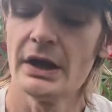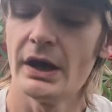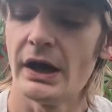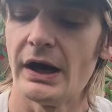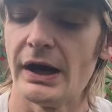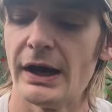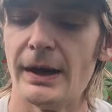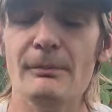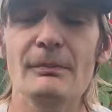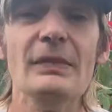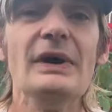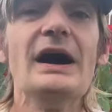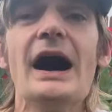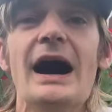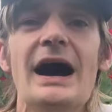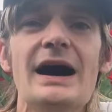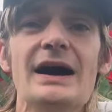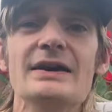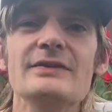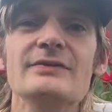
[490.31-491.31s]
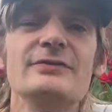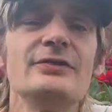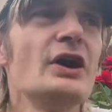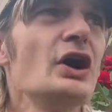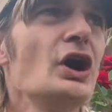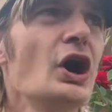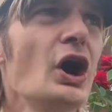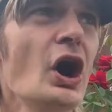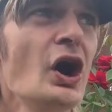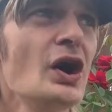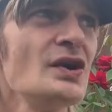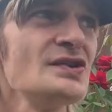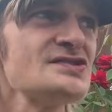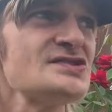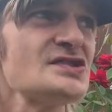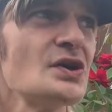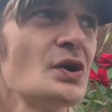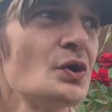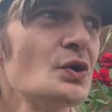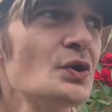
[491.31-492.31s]
I've
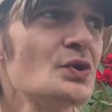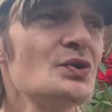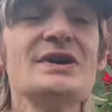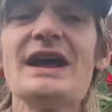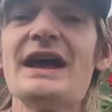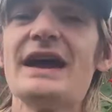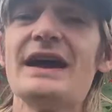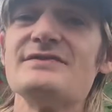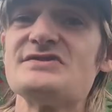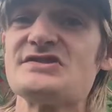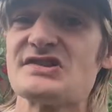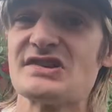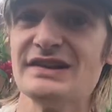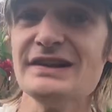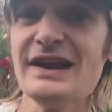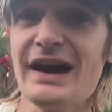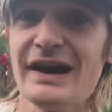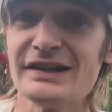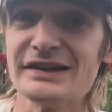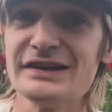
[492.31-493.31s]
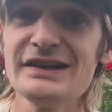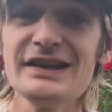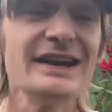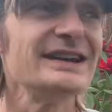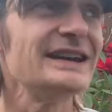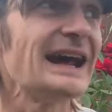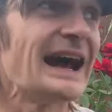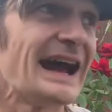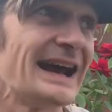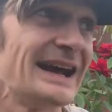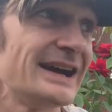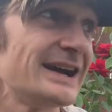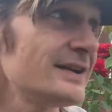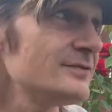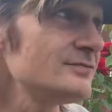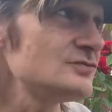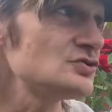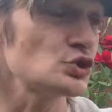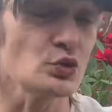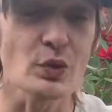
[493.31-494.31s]
also have seen honey and I
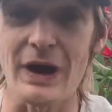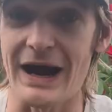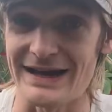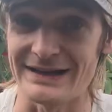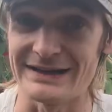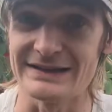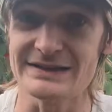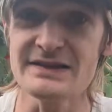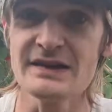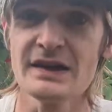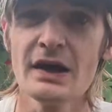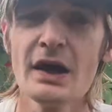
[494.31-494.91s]
have tried it.